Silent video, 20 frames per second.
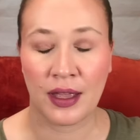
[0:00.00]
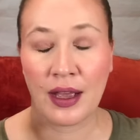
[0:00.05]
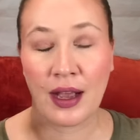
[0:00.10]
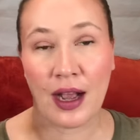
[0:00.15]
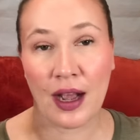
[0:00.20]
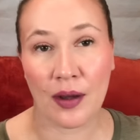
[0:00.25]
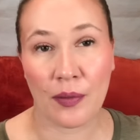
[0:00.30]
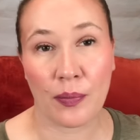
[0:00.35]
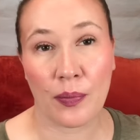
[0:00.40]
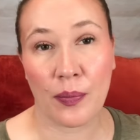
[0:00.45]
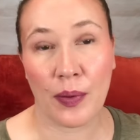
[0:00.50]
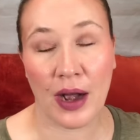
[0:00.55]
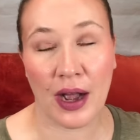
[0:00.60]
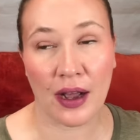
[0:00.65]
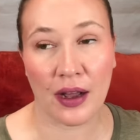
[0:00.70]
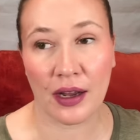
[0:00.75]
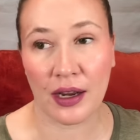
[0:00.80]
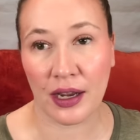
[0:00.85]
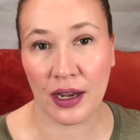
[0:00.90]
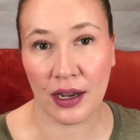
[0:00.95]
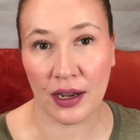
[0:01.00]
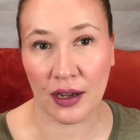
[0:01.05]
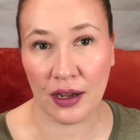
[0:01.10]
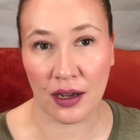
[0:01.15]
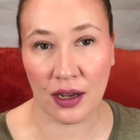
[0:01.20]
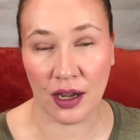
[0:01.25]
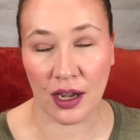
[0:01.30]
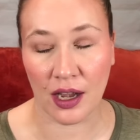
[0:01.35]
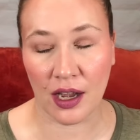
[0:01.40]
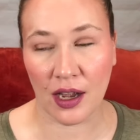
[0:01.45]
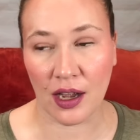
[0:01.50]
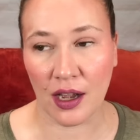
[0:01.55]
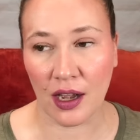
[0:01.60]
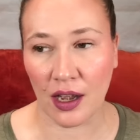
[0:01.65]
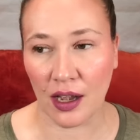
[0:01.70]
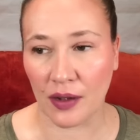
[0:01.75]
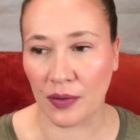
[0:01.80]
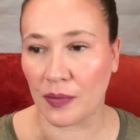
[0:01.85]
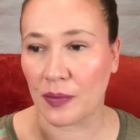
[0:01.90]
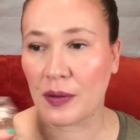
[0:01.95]
I buy
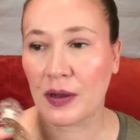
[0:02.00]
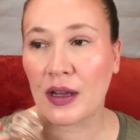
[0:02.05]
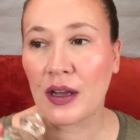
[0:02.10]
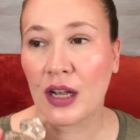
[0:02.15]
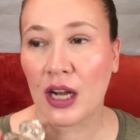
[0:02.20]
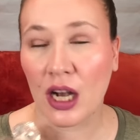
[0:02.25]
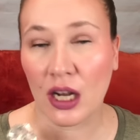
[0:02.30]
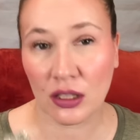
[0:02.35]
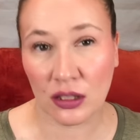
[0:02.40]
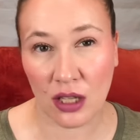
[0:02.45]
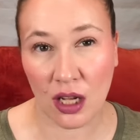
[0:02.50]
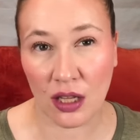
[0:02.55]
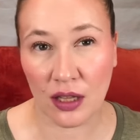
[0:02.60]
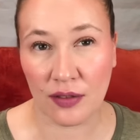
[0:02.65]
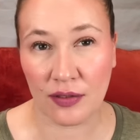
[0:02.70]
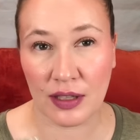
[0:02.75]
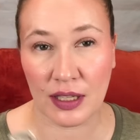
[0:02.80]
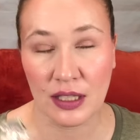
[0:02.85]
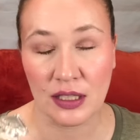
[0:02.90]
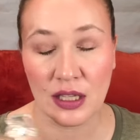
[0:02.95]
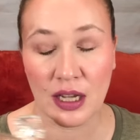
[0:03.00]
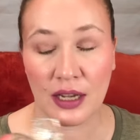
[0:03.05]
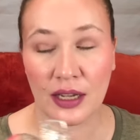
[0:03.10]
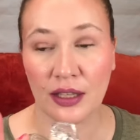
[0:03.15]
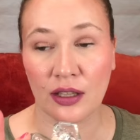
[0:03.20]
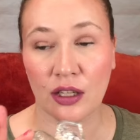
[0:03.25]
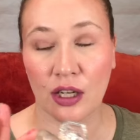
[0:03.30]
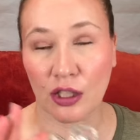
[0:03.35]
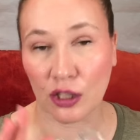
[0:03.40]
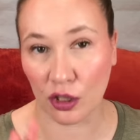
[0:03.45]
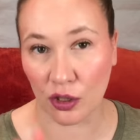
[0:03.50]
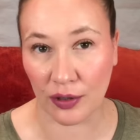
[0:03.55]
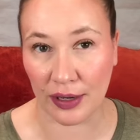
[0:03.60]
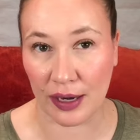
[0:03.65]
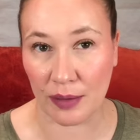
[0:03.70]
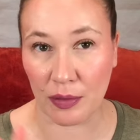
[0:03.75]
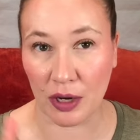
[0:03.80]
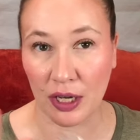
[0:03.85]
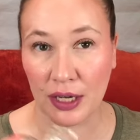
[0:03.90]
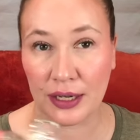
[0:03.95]
gotten all of these either on the gray
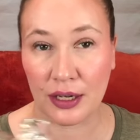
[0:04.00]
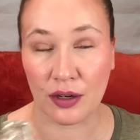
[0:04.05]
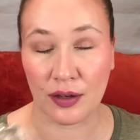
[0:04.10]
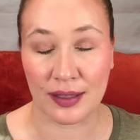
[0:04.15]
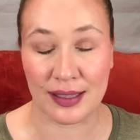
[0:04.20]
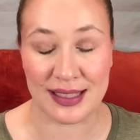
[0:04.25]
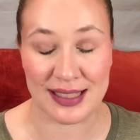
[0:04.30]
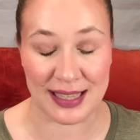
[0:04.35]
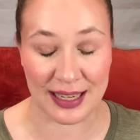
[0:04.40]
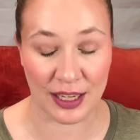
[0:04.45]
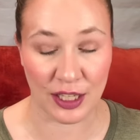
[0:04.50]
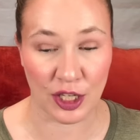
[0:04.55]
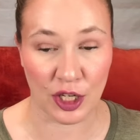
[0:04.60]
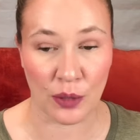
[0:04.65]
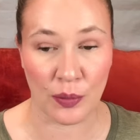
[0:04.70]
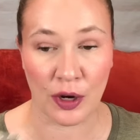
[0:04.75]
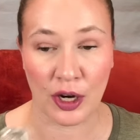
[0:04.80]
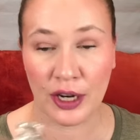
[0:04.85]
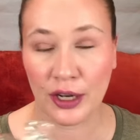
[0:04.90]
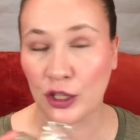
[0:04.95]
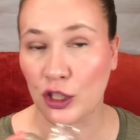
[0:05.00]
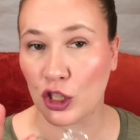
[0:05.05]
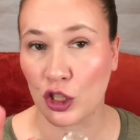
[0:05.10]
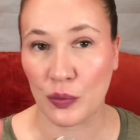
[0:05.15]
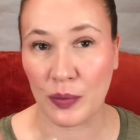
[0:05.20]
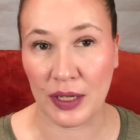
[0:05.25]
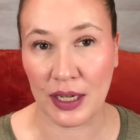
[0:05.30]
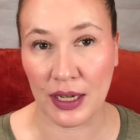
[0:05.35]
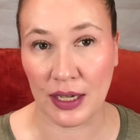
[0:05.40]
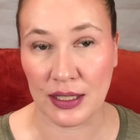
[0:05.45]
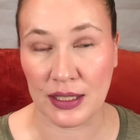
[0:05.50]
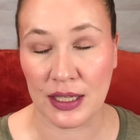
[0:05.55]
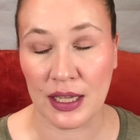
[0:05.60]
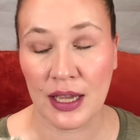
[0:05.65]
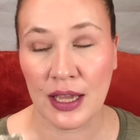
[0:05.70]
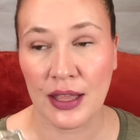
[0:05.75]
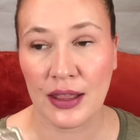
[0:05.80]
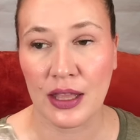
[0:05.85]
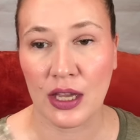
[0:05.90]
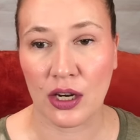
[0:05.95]
market or the secondary market just because
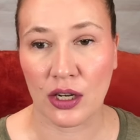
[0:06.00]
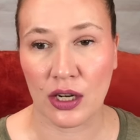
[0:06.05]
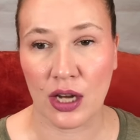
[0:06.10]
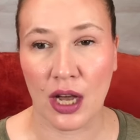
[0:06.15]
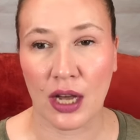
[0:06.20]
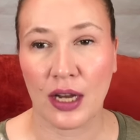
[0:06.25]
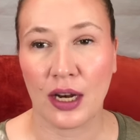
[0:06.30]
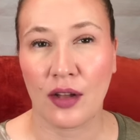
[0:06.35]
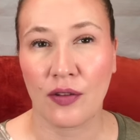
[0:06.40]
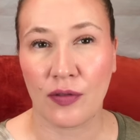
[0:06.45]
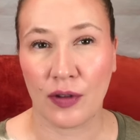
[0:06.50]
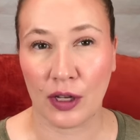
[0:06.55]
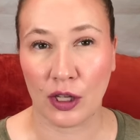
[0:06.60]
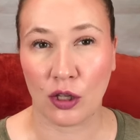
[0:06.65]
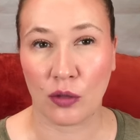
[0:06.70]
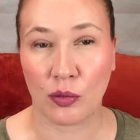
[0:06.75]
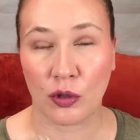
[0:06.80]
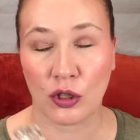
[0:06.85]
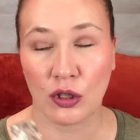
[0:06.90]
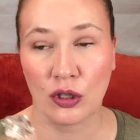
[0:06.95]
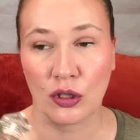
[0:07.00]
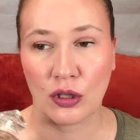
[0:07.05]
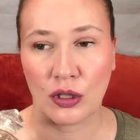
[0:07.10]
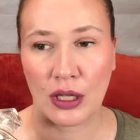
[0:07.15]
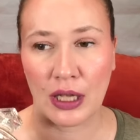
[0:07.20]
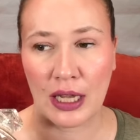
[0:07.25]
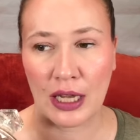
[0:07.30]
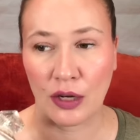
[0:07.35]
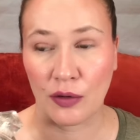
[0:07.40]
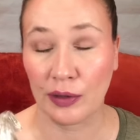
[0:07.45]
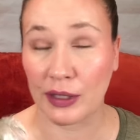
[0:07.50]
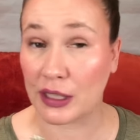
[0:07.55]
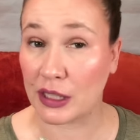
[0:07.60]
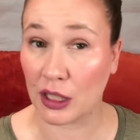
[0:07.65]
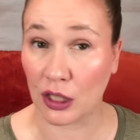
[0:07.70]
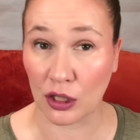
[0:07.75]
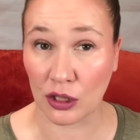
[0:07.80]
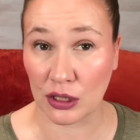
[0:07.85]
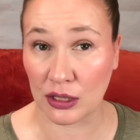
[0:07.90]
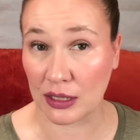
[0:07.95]
they are not available in
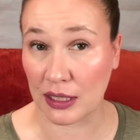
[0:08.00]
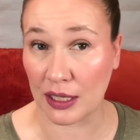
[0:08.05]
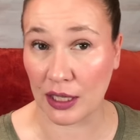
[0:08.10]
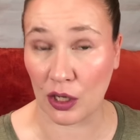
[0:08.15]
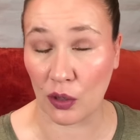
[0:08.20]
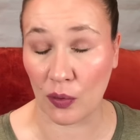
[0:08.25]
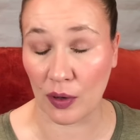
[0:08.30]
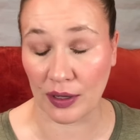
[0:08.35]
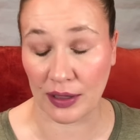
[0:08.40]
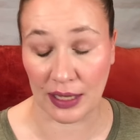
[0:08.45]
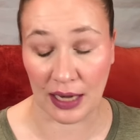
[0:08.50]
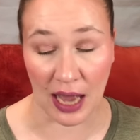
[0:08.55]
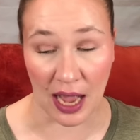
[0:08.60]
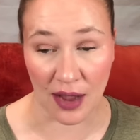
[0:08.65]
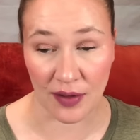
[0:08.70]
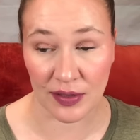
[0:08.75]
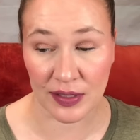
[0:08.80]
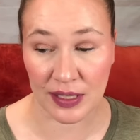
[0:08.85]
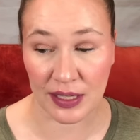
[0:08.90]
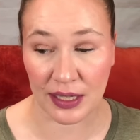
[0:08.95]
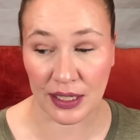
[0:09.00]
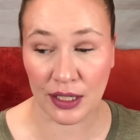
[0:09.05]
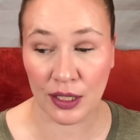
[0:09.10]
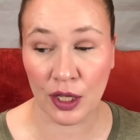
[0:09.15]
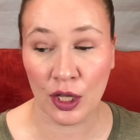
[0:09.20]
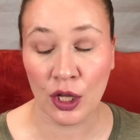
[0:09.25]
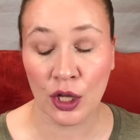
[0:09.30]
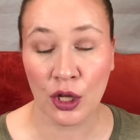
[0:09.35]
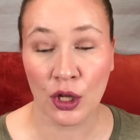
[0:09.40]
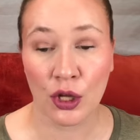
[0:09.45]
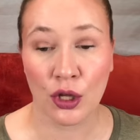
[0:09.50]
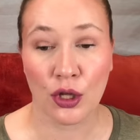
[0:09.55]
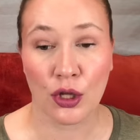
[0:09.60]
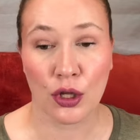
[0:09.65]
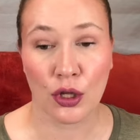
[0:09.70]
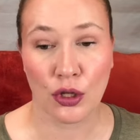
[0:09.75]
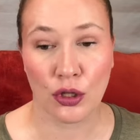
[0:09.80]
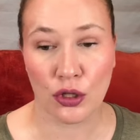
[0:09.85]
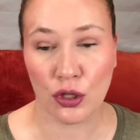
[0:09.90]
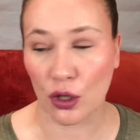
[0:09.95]
retailers anywhere that I've seen.
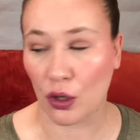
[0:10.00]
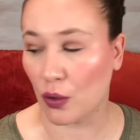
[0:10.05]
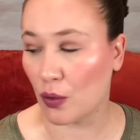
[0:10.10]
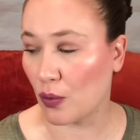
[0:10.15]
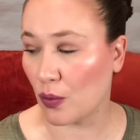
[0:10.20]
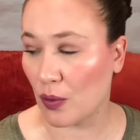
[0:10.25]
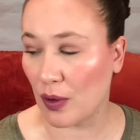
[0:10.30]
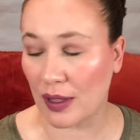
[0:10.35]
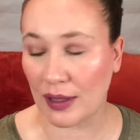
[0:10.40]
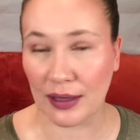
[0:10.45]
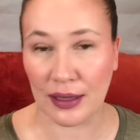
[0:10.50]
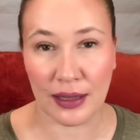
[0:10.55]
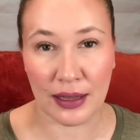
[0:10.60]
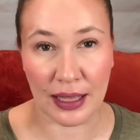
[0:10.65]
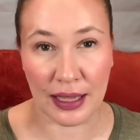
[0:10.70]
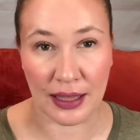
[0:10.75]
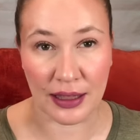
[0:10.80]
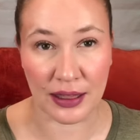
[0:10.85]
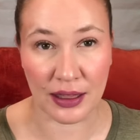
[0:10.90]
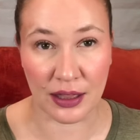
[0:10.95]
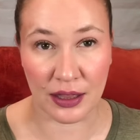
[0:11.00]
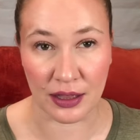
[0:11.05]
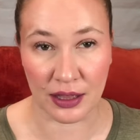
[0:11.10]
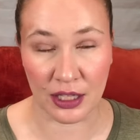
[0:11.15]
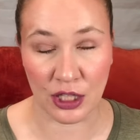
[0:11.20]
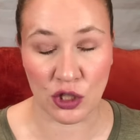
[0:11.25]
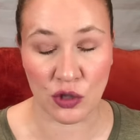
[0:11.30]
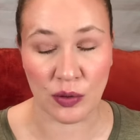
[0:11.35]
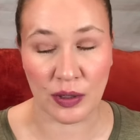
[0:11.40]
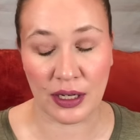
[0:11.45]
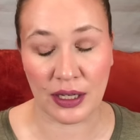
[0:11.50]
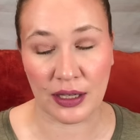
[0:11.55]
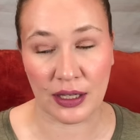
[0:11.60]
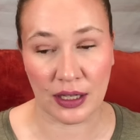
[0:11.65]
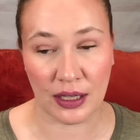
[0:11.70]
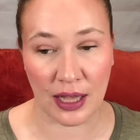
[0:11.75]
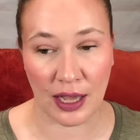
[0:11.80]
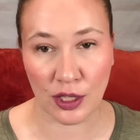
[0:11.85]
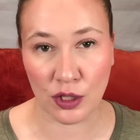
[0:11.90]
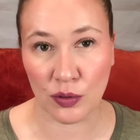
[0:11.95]
So, like this one and the
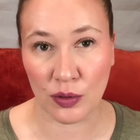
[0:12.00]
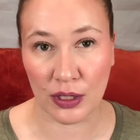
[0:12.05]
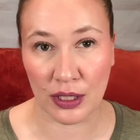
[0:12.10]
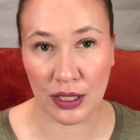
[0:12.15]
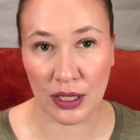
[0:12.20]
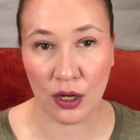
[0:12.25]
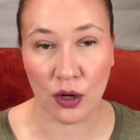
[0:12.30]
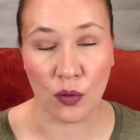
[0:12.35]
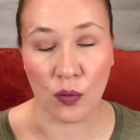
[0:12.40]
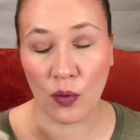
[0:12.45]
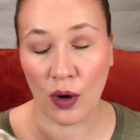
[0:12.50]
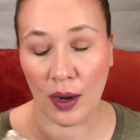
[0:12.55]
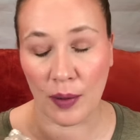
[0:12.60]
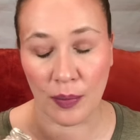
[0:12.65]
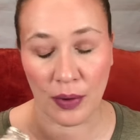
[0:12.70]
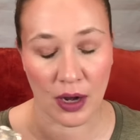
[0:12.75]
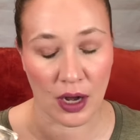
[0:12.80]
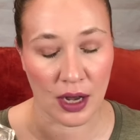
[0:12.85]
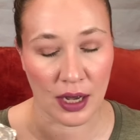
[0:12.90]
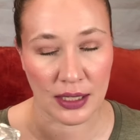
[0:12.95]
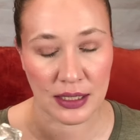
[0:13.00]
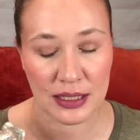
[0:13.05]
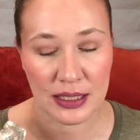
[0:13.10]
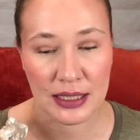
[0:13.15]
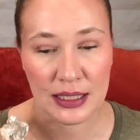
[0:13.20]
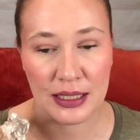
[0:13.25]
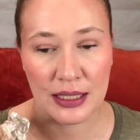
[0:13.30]
last one I bought